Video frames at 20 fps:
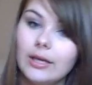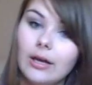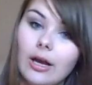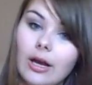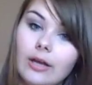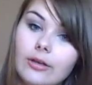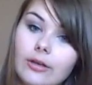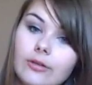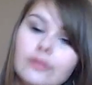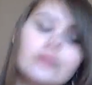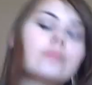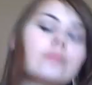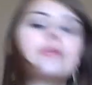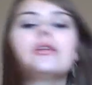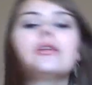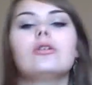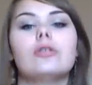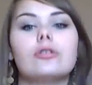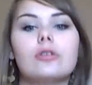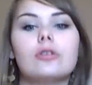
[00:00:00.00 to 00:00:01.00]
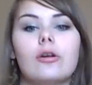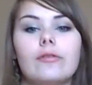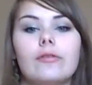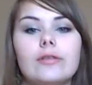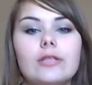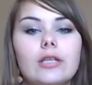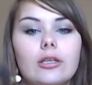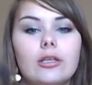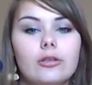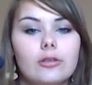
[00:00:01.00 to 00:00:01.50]
I use it because
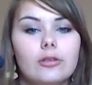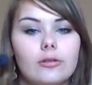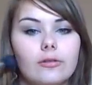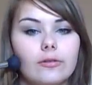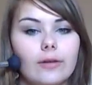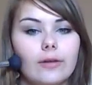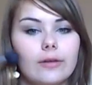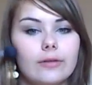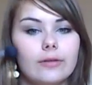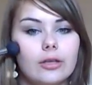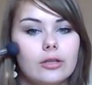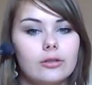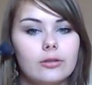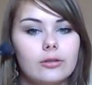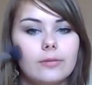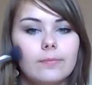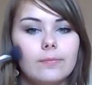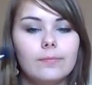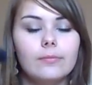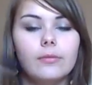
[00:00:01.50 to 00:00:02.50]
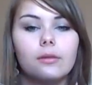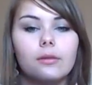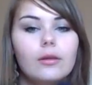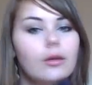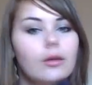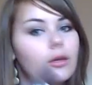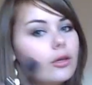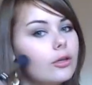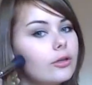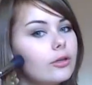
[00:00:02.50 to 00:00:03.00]
obviously you can use it for foundation,
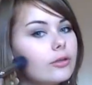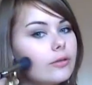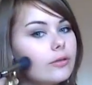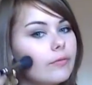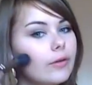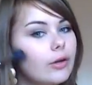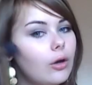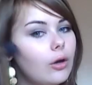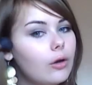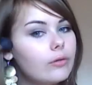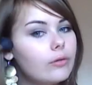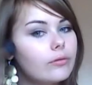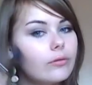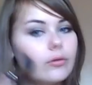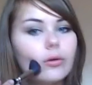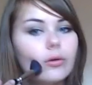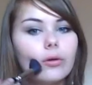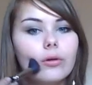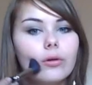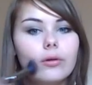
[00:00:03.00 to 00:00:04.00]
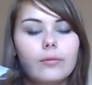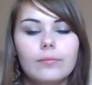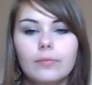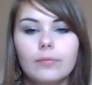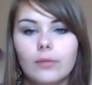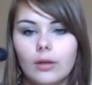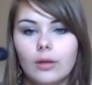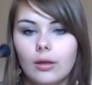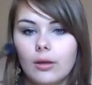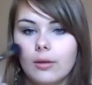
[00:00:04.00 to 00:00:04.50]
use it for contour,
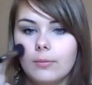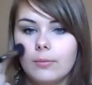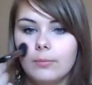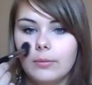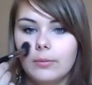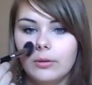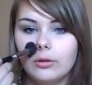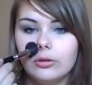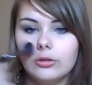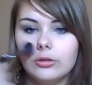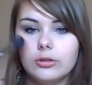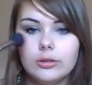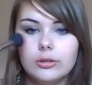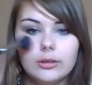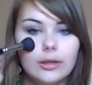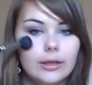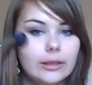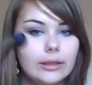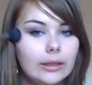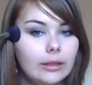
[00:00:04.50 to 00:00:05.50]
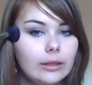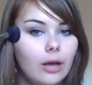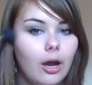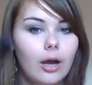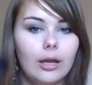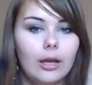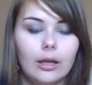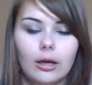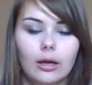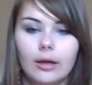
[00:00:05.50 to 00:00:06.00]
blush, and then
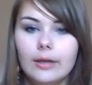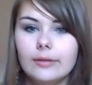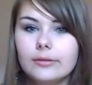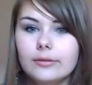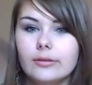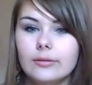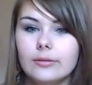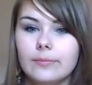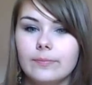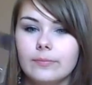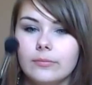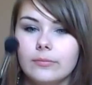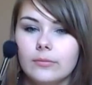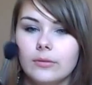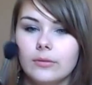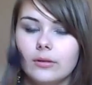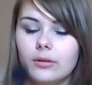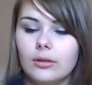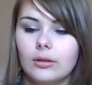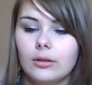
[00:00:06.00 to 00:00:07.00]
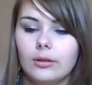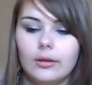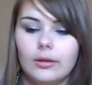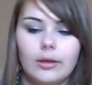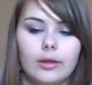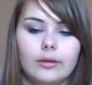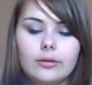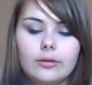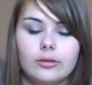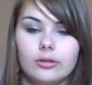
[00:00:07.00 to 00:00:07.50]
highlight,
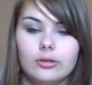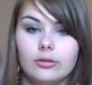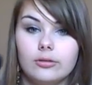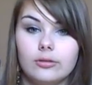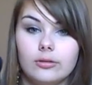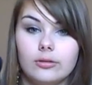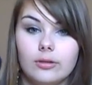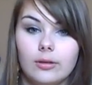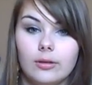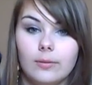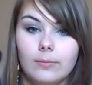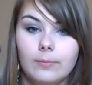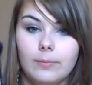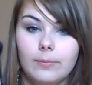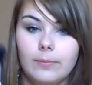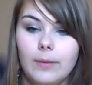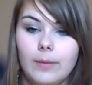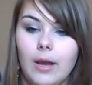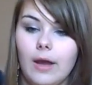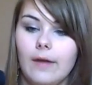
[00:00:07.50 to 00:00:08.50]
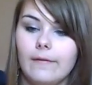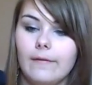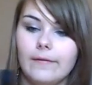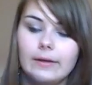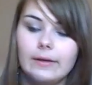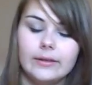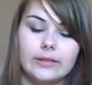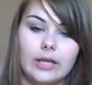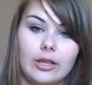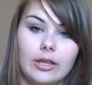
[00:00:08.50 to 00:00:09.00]
and it's just
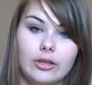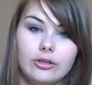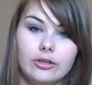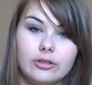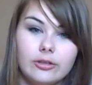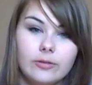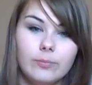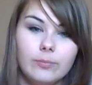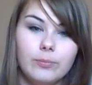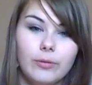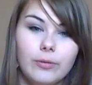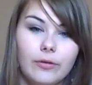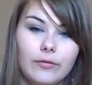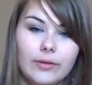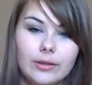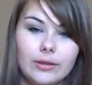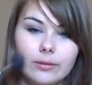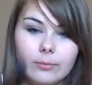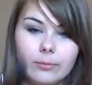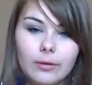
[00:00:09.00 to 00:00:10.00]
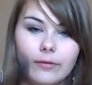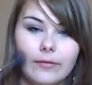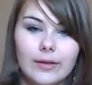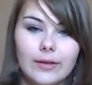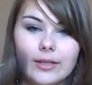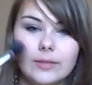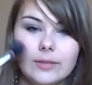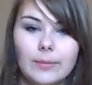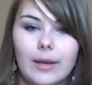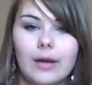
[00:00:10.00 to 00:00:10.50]
perfect. And I use it to buff in my
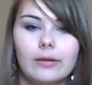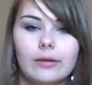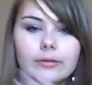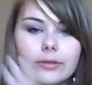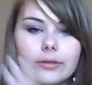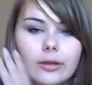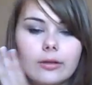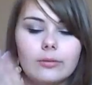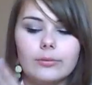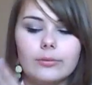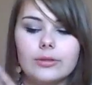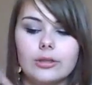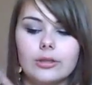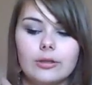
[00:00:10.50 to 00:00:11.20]
face powder, which